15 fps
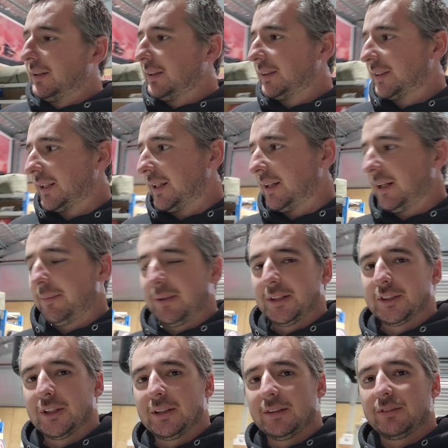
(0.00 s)
So I hope you
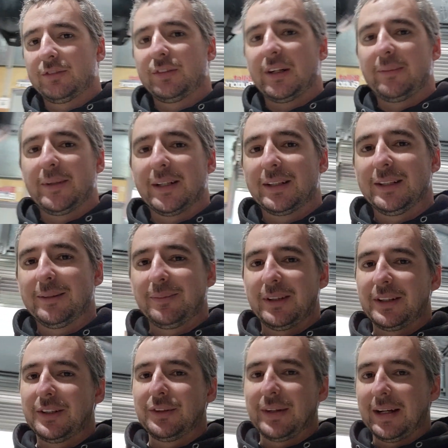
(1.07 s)
enjoyed the little 5-minute clip that
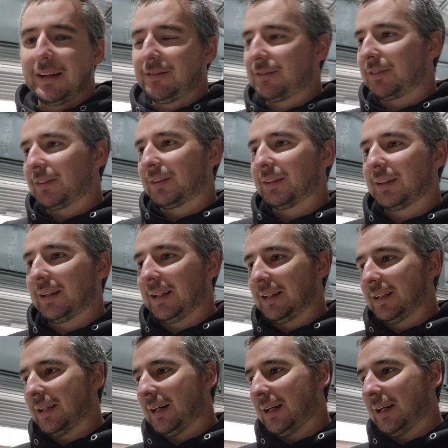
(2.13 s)
I do have, and